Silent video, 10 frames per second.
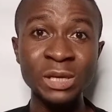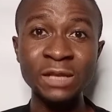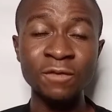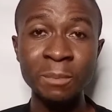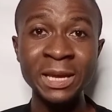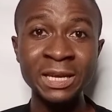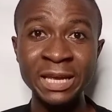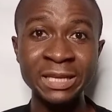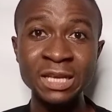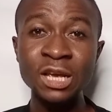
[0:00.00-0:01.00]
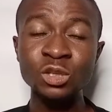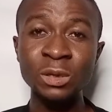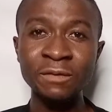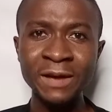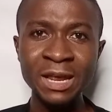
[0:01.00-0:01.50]
to eat for many days.
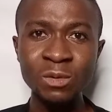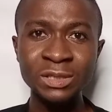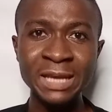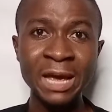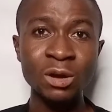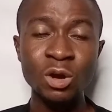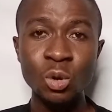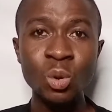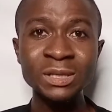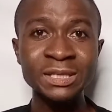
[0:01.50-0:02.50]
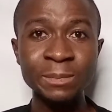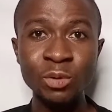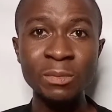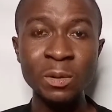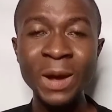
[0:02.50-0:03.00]
So the father was like, "What is the
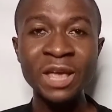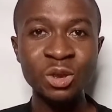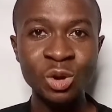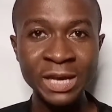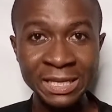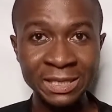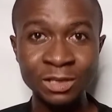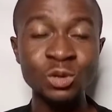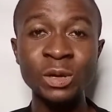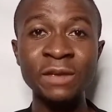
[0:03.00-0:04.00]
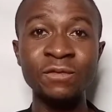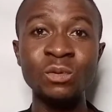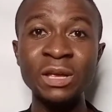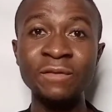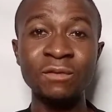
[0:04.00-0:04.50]
problem? Why are you not eating?" So if
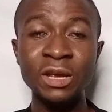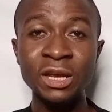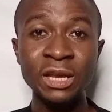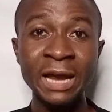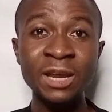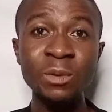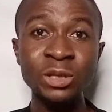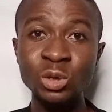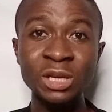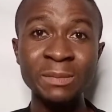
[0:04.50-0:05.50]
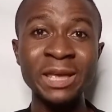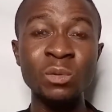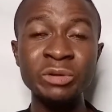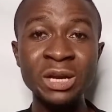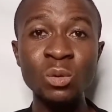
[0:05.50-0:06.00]
you if Adeboye told him that he
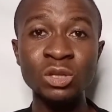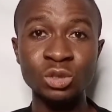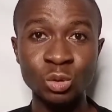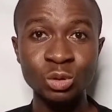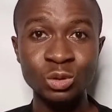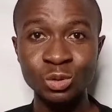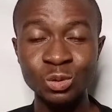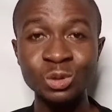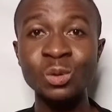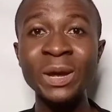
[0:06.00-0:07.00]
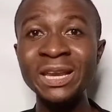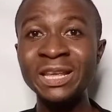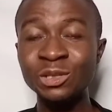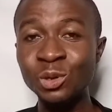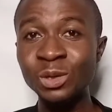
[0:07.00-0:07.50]
really wants to go to school, so when
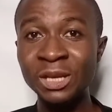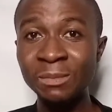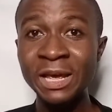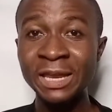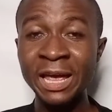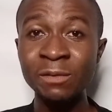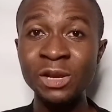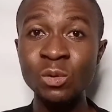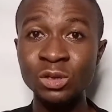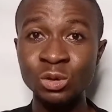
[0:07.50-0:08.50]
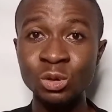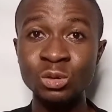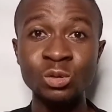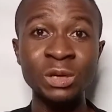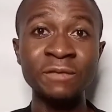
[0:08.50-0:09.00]
he told him that he really wants to go to
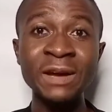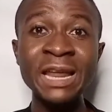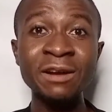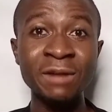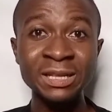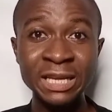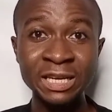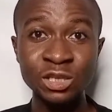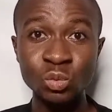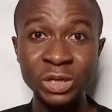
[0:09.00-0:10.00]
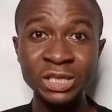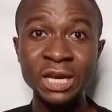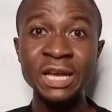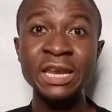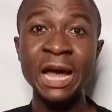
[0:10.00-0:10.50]
school, the father granted his wish
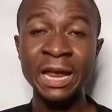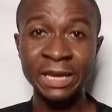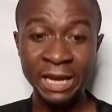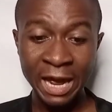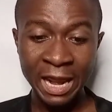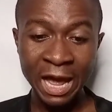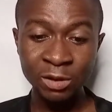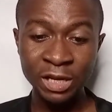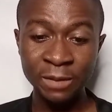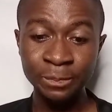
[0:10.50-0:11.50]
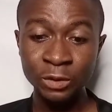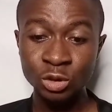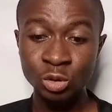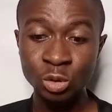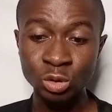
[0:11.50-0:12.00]
and then allowed him
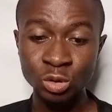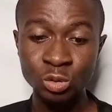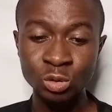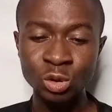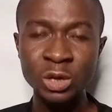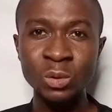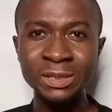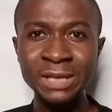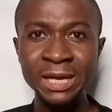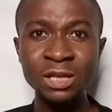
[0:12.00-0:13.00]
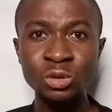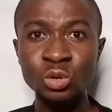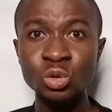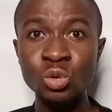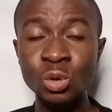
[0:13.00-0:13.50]
to go to school. So he was taken to
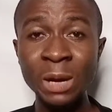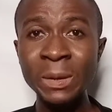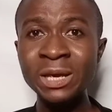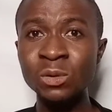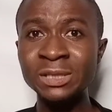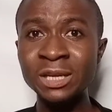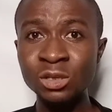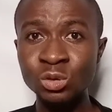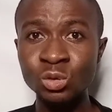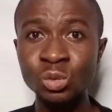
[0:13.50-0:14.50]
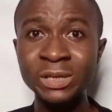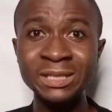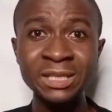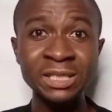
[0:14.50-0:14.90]
school, and when he was taken to school, his